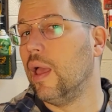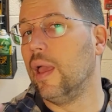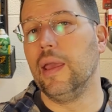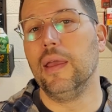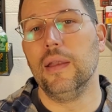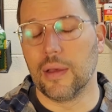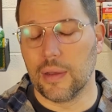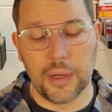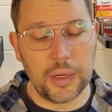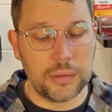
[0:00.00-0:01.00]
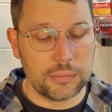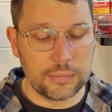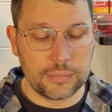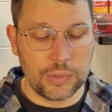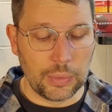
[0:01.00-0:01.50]
And,
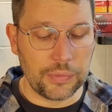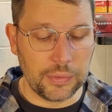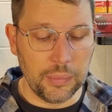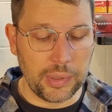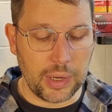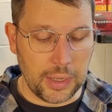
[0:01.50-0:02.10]
it's a little bit